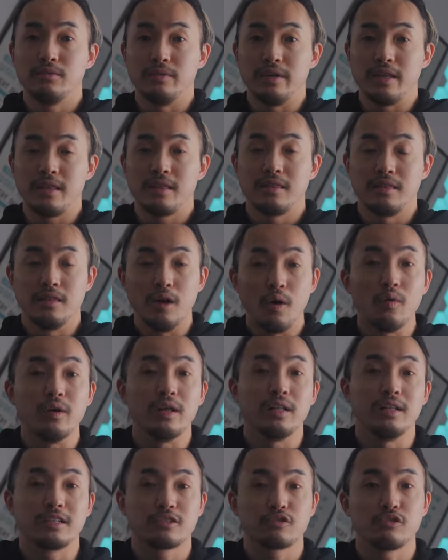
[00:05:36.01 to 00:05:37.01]
with no
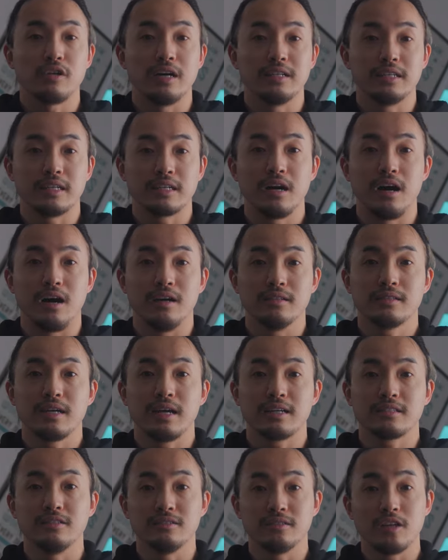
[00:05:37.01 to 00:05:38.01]
electronic
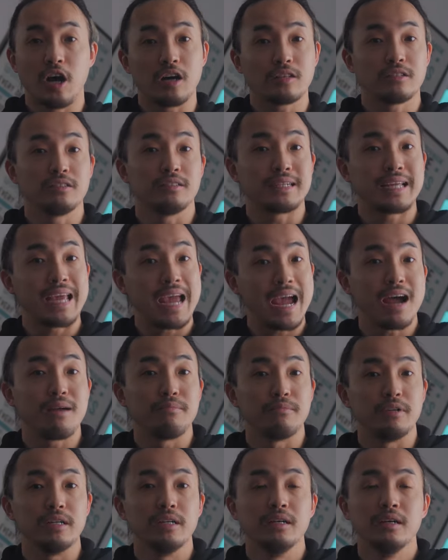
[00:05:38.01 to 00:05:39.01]
contact to talk to the
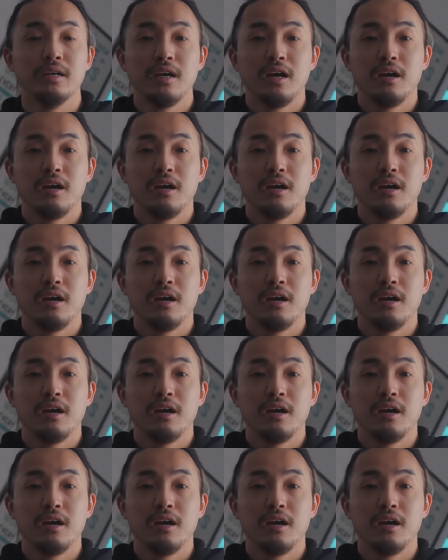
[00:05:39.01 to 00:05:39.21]
camera,